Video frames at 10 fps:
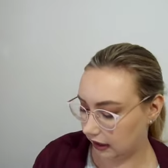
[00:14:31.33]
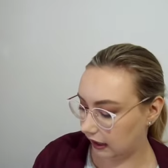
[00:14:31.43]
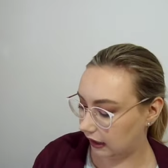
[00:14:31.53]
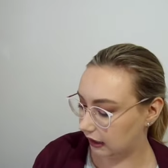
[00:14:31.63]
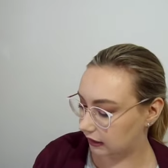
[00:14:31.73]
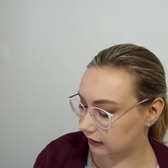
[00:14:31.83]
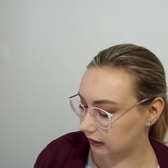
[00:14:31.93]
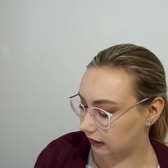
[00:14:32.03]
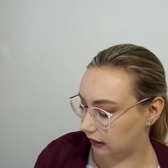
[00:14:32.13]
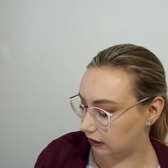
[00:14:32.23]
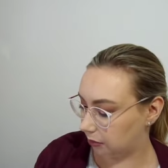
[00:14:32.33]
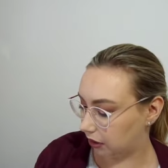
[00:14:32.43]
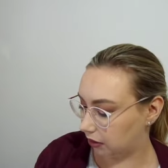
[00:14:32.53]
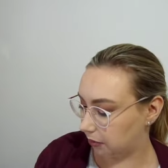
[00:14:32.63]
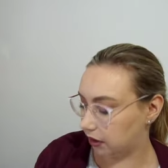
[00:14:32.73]
And
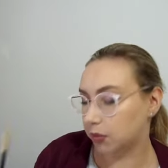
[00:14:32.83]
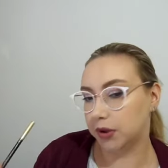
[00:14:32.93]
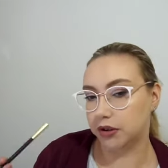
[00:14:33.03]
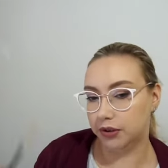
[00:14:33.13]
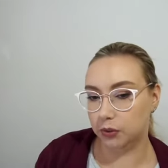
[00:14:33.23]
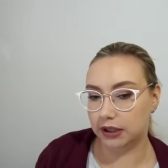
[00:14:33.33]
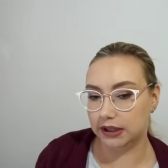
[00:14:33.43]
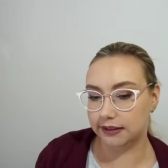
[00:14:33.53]
Napoleon Purtis Pinot Noir.